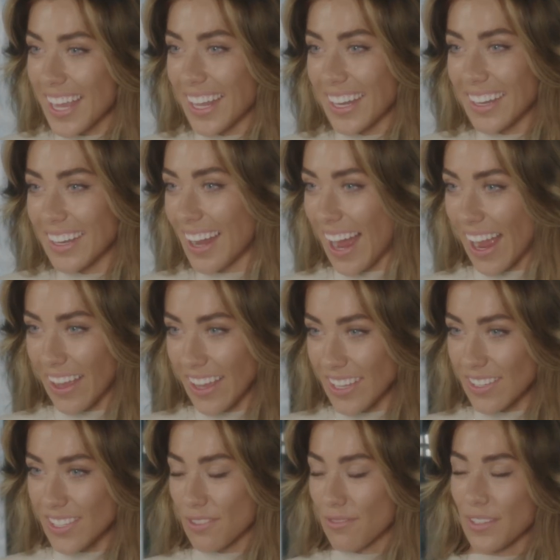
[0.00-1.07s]
and I
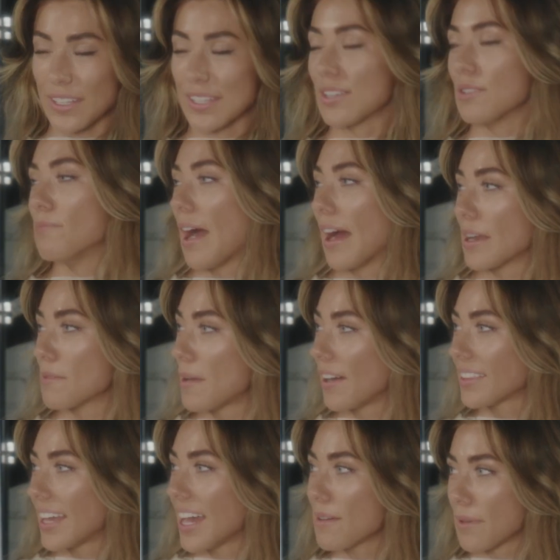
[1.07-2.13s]
used to feel so bad
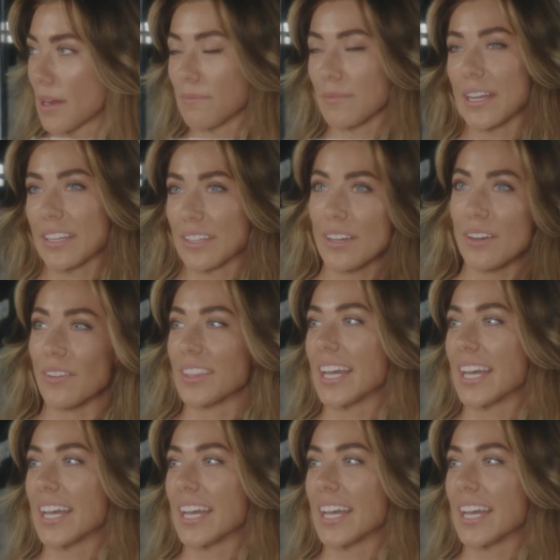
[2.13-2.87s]
about that, but I'm like, no,